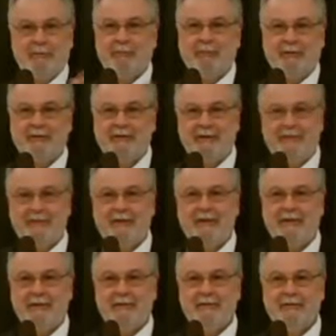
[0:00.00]
because people put these
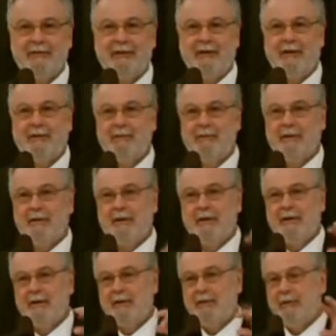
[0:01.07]
in
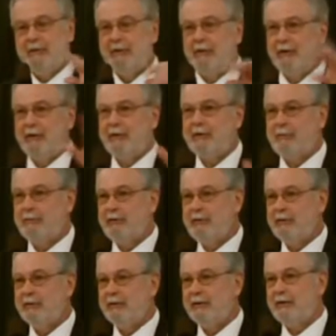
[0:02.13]
on a
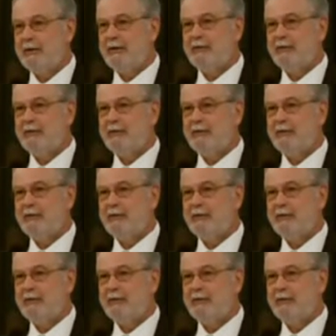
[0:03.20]
computer.